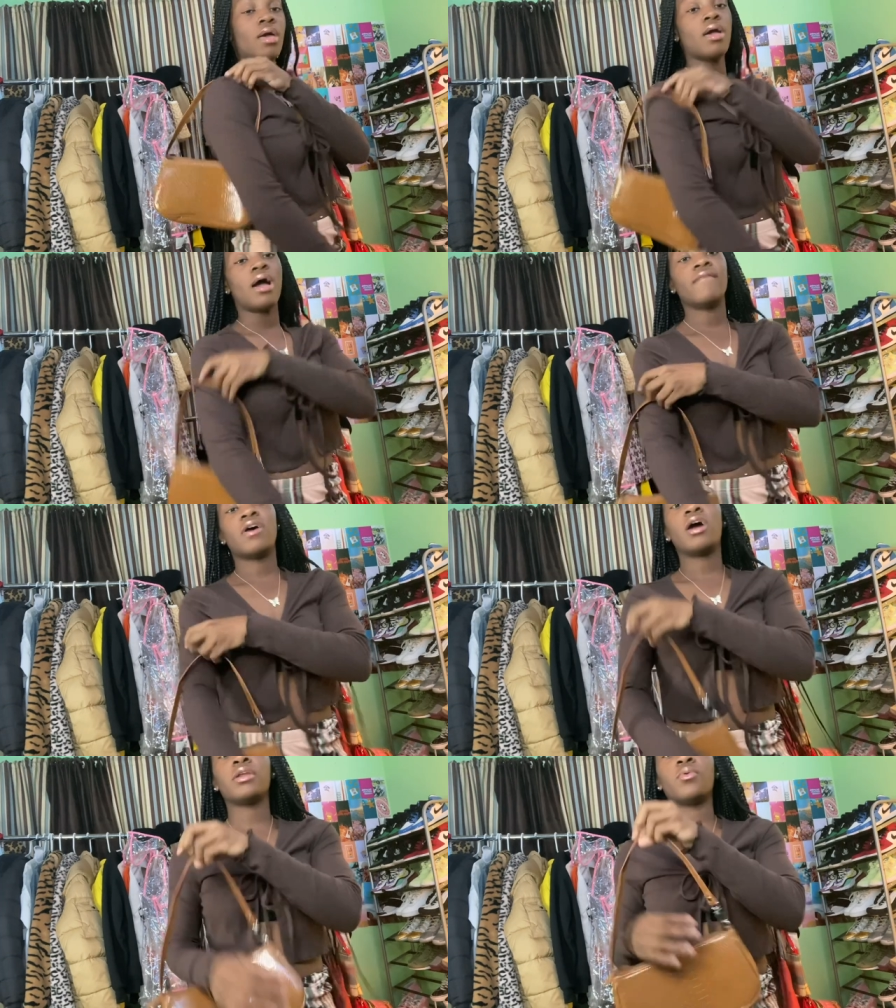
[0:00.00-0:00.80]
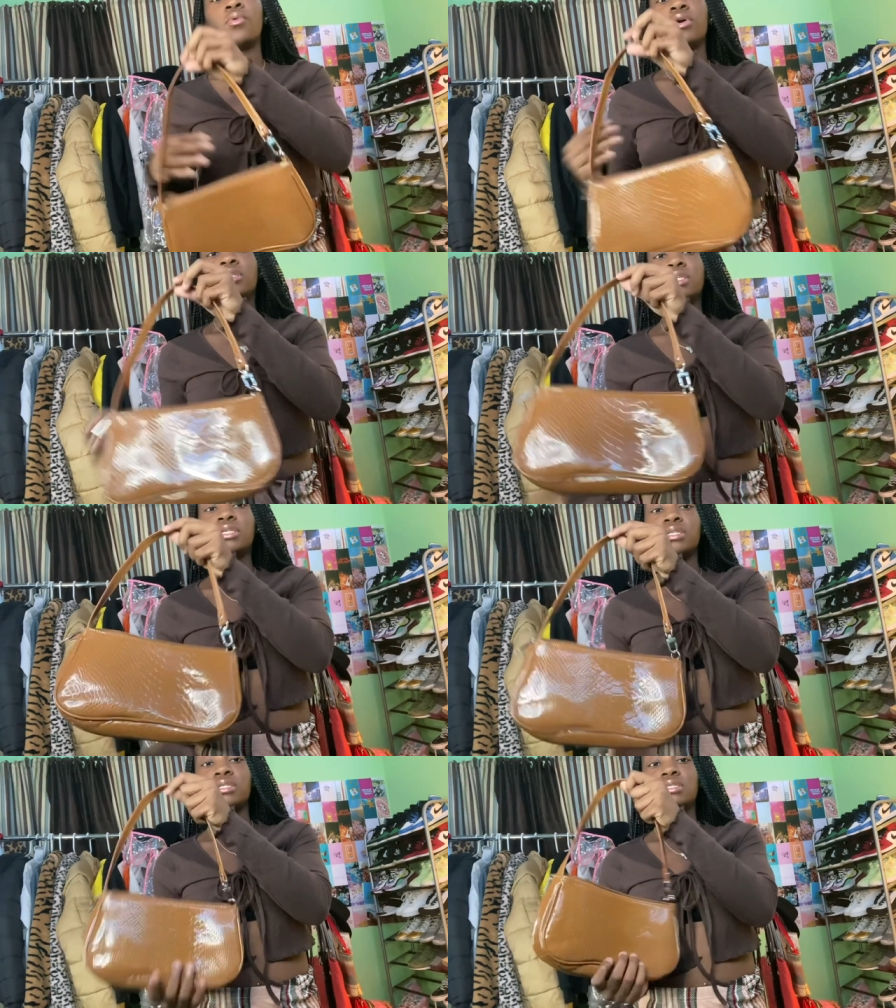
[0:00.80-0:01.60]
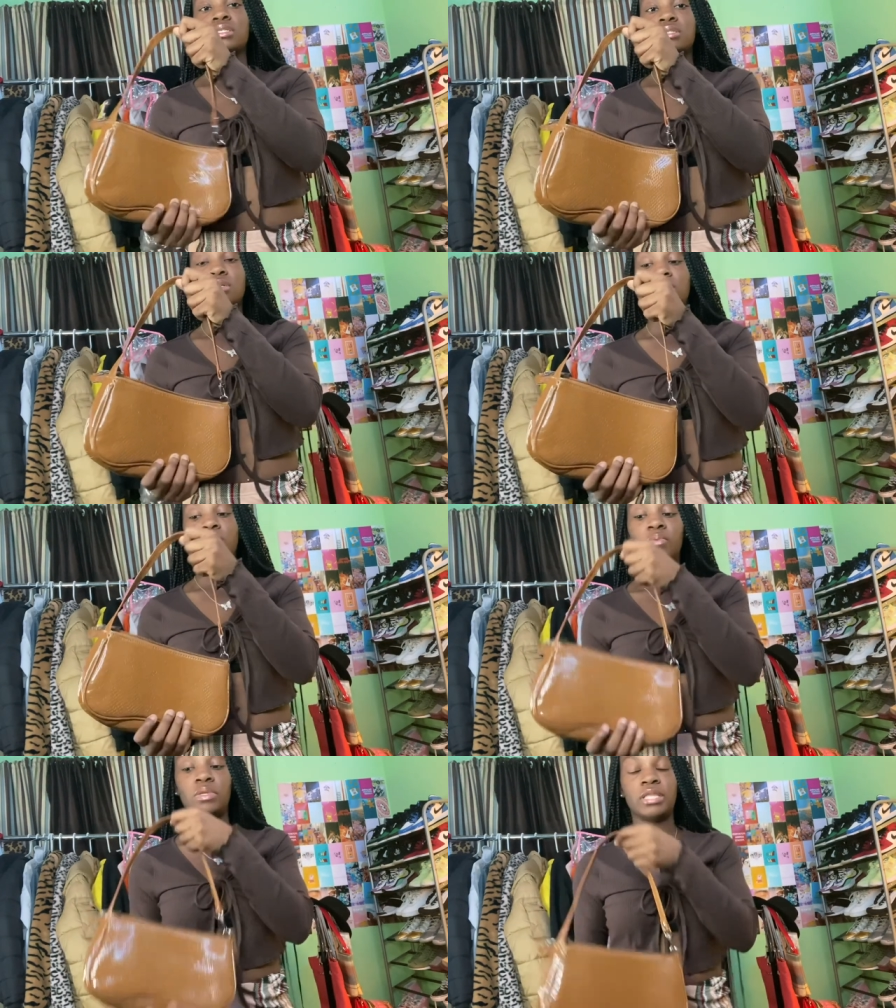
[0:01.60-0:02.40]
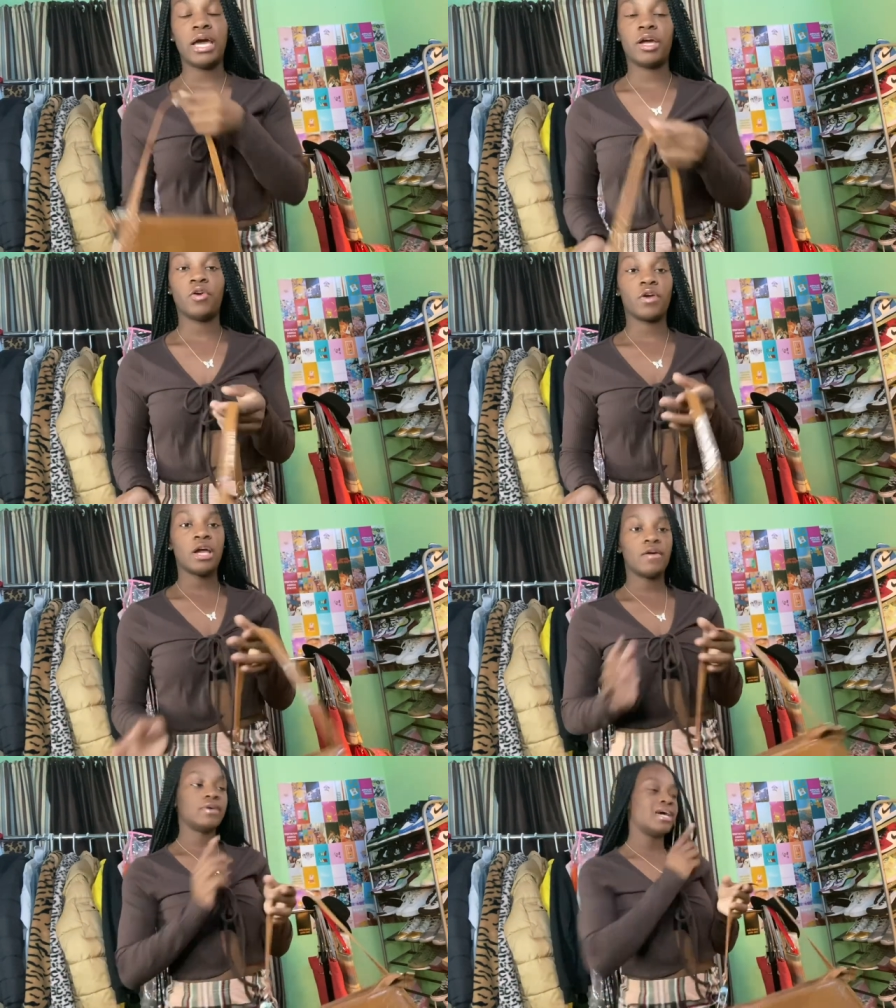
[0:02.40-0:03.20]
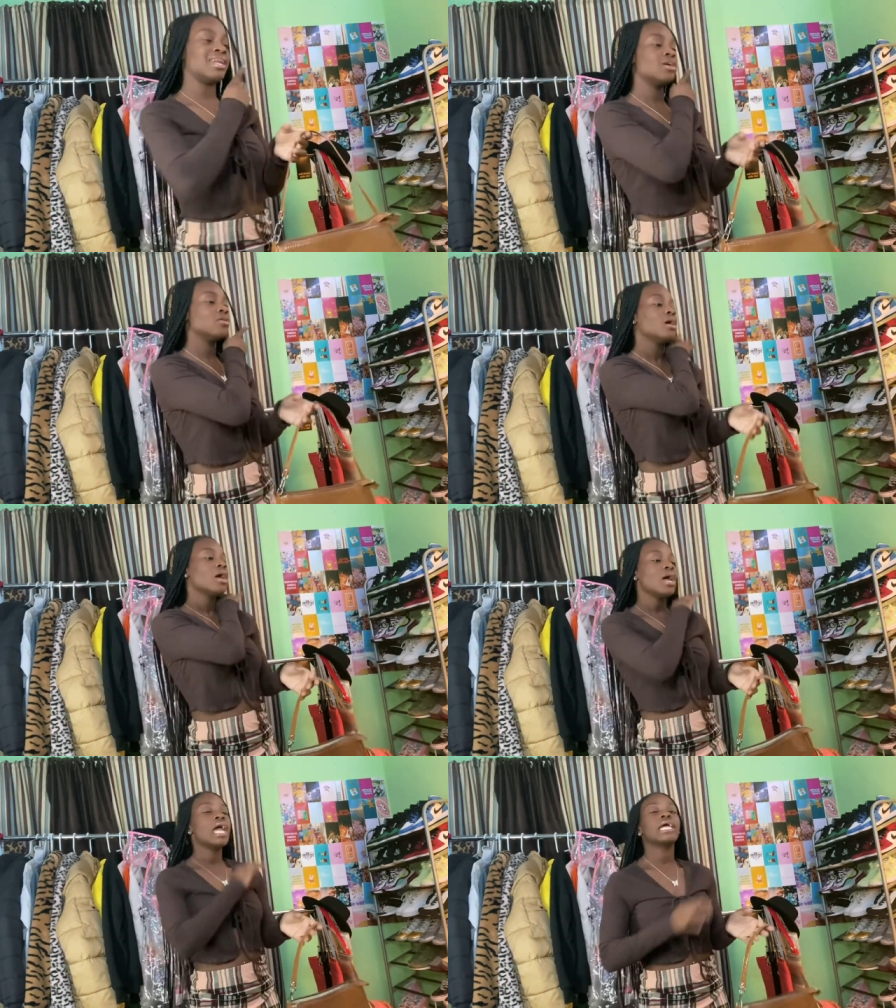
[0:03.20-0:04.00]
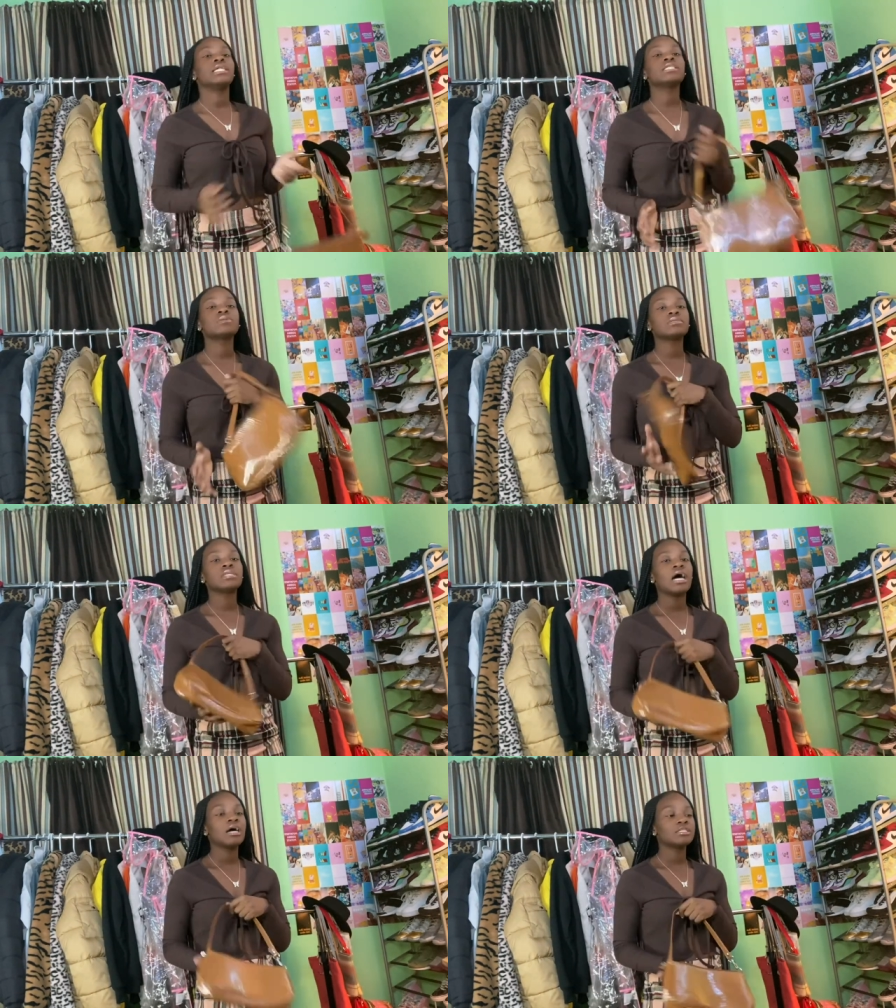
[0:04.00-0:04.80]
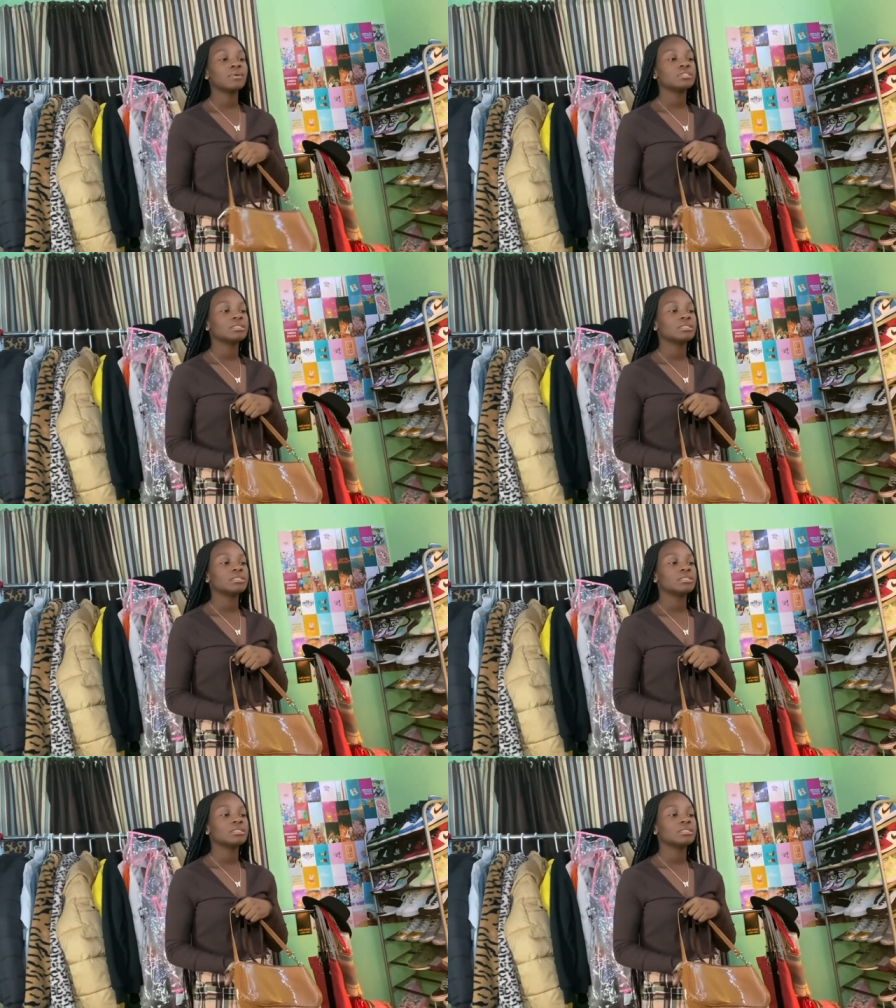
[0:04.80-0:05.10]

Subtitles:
I've already wore this with that green outfit I had on. And this was not supposed to